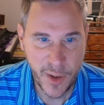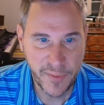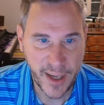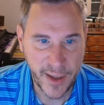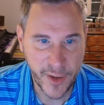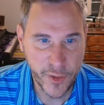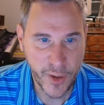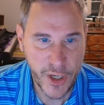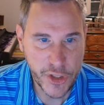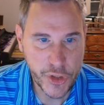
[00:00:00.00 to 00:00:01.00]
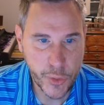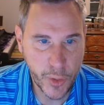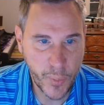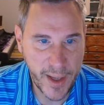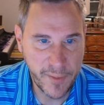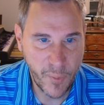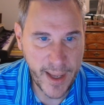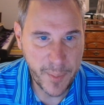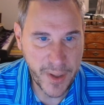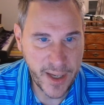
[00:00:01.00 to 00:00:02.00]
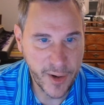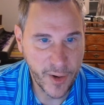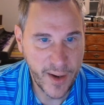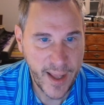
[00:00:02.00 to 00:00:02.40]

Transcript: I've got another short wave way up here